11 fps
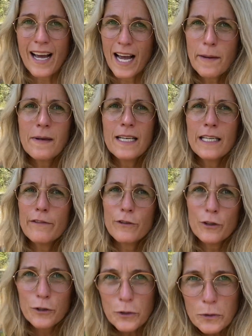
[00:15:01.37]
I believe
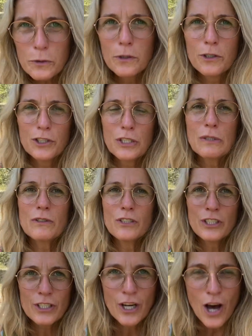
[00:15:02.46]
you should
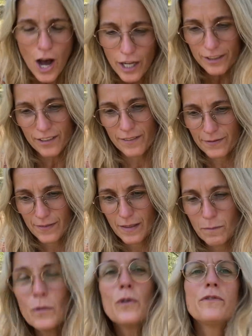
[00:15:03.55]
not
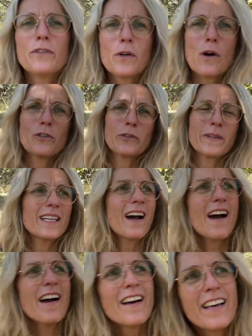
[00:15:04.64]
move to Costa
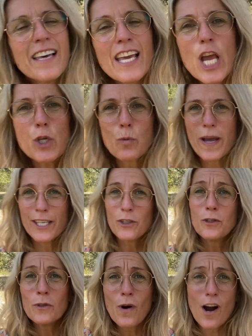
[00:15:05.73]
Rica is when
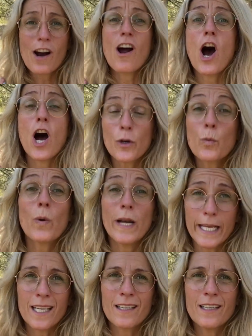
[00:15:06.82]
you are
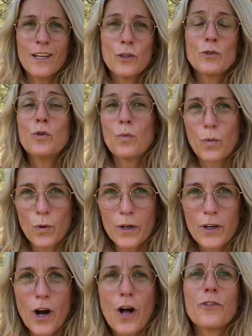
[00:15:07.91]
unwilling to
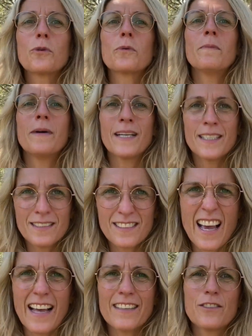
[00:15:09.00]
work on your
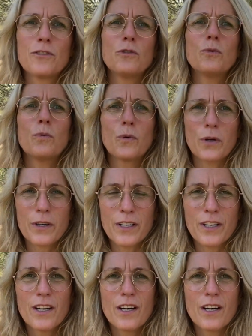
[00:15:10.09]
mindset, to work